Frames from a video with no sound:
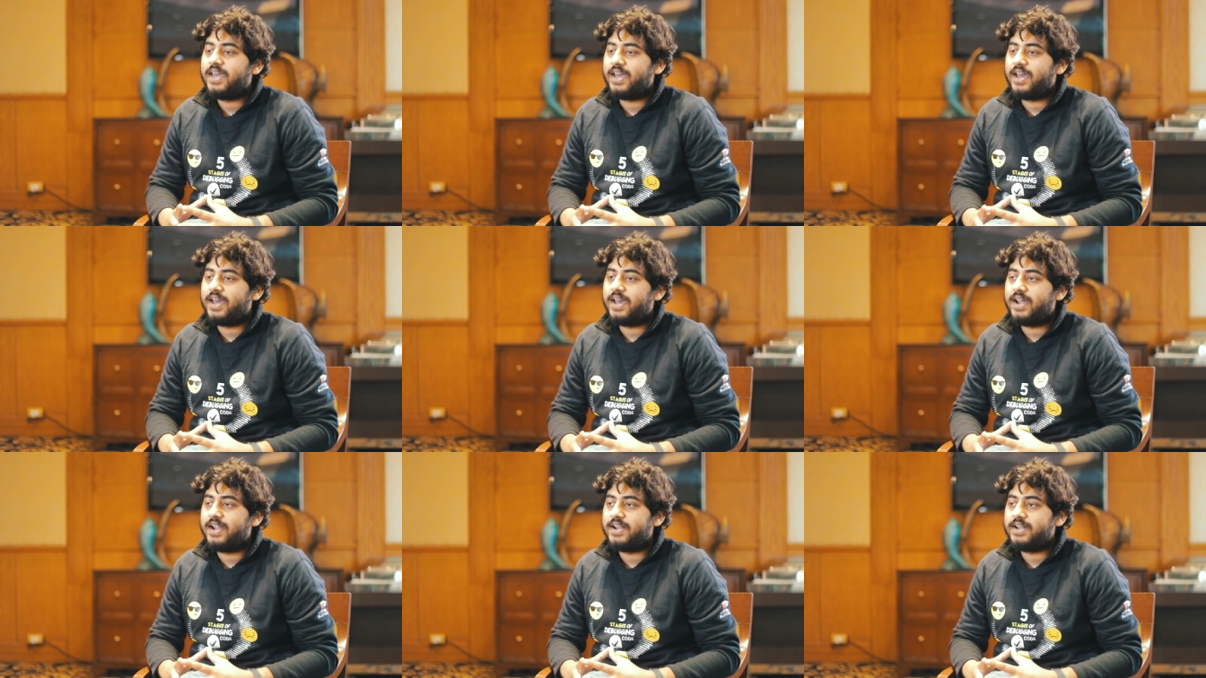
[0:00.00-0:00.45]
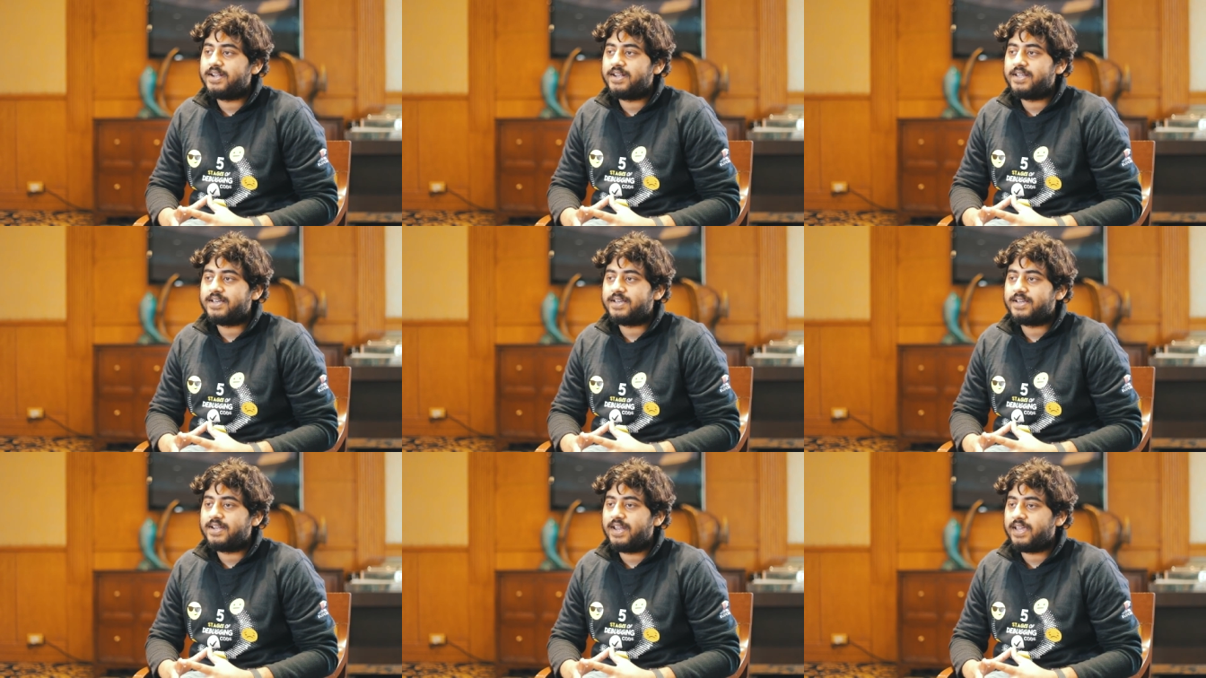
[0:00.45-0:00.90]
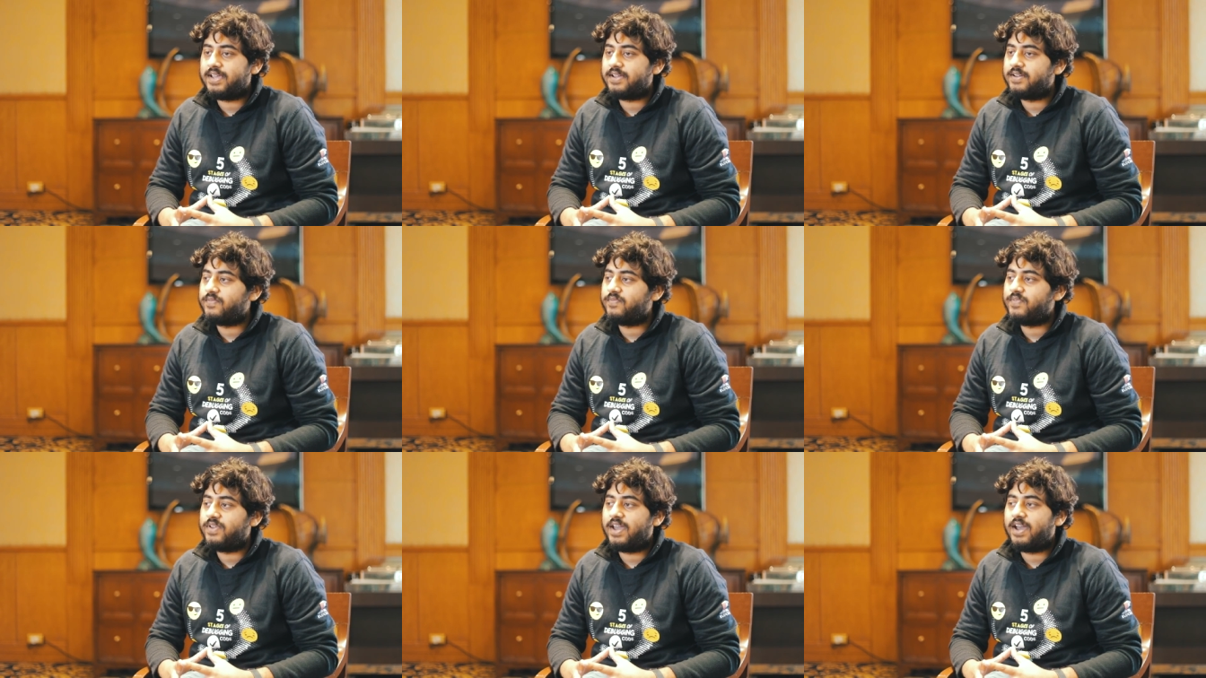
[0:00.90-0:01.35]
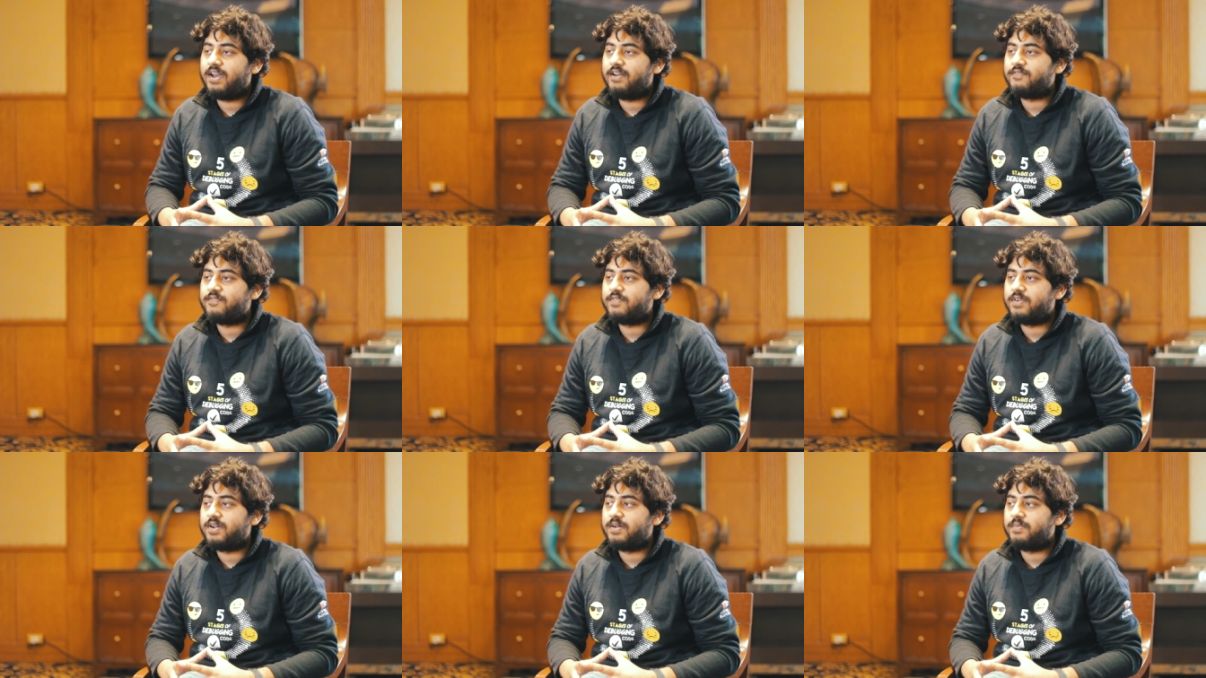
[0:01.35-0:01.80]
and uh, like we
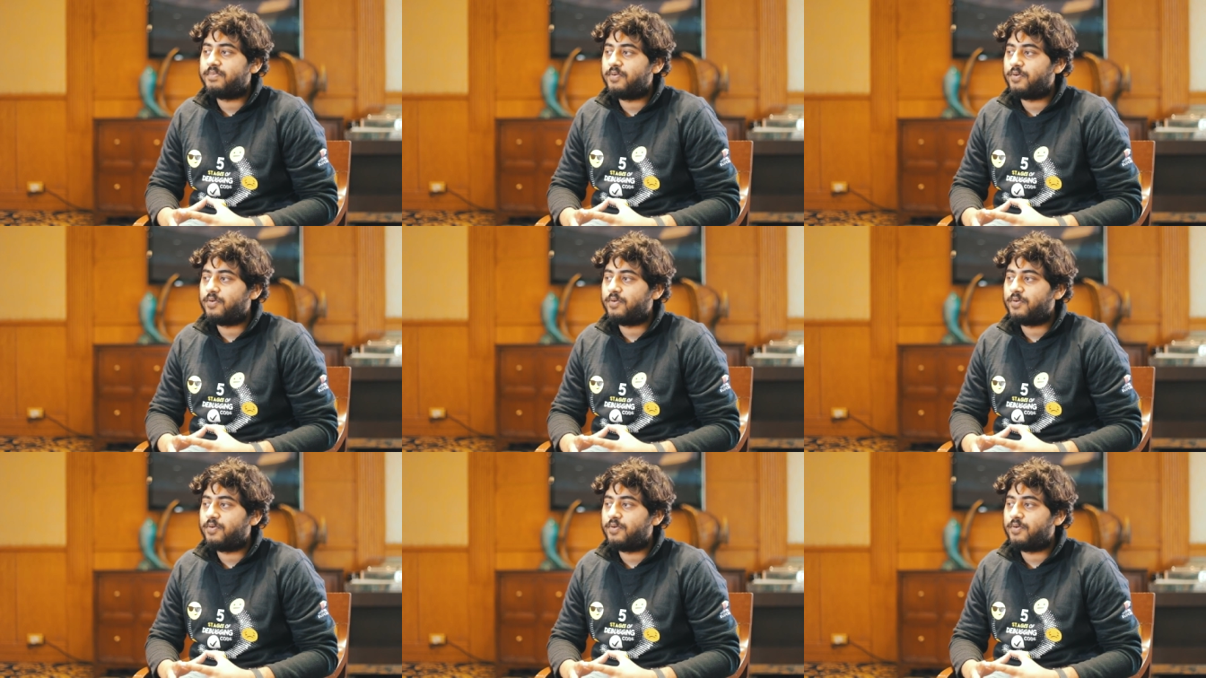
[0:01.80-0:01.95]
have uh,